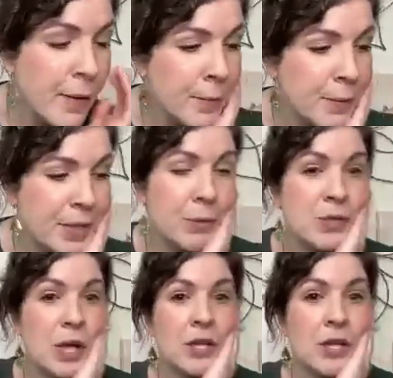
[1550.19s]
find me.
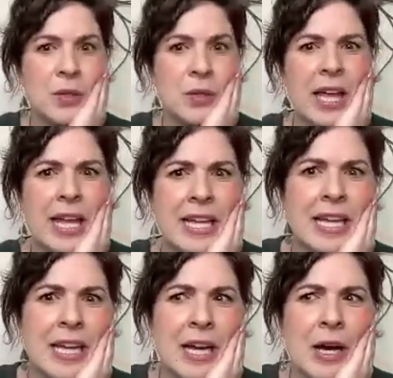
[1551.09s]
It's also
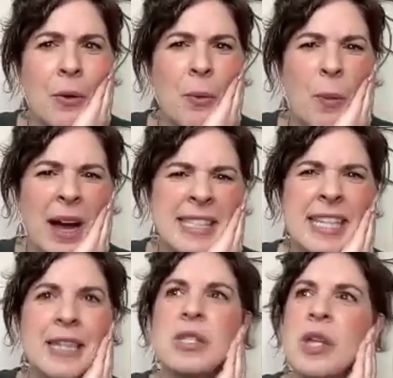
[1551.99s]
like,
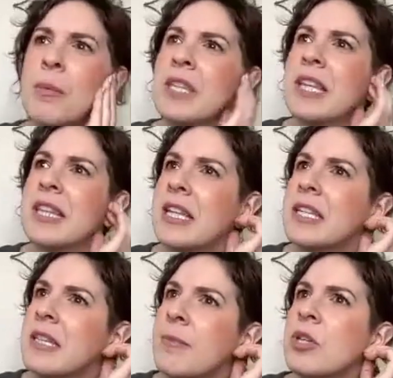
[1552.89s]
what? It's almost
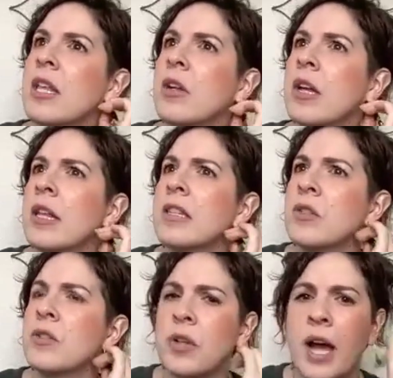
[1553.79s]
like that assumption that
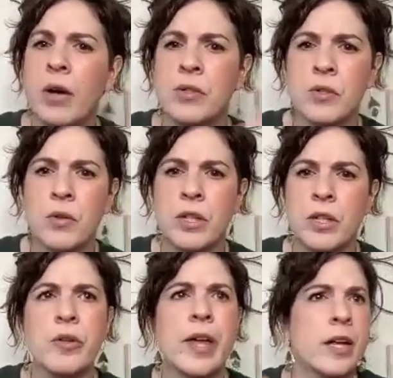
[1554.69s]
okay, this is your house, so
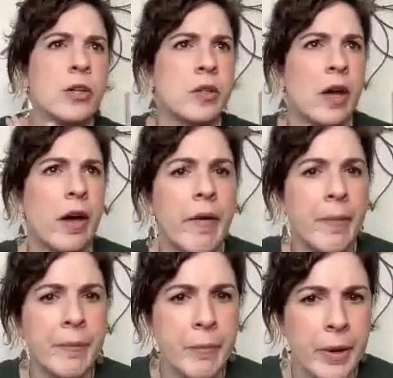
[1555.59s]
clearly I can just
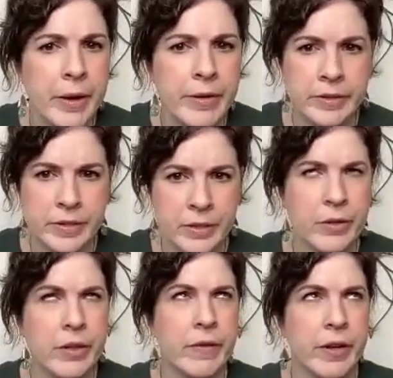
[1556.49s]
come when because I know
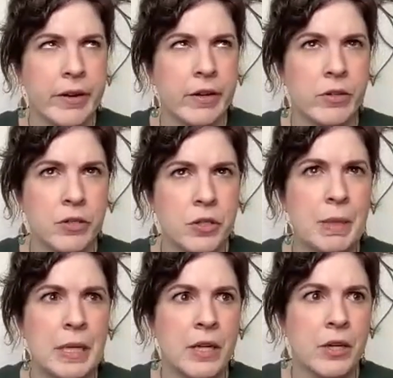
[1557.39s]
you live here and you
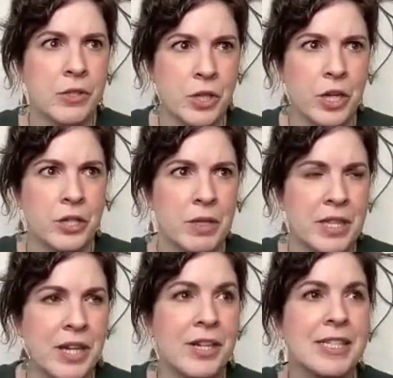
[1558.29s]
should be right. here because your car's right
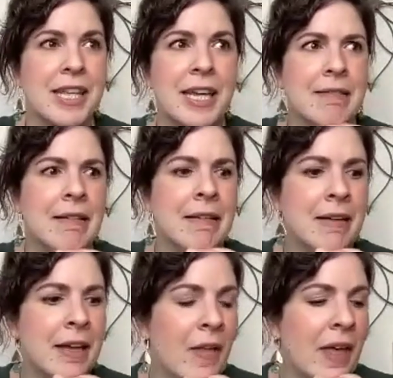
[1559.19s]
there. It's like,
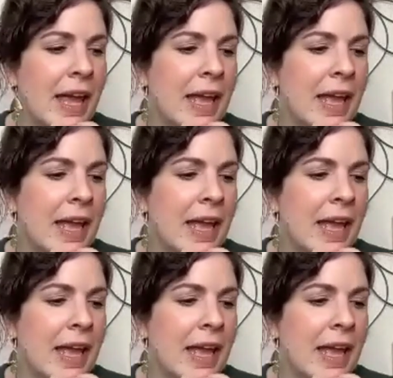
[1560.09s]
ugh.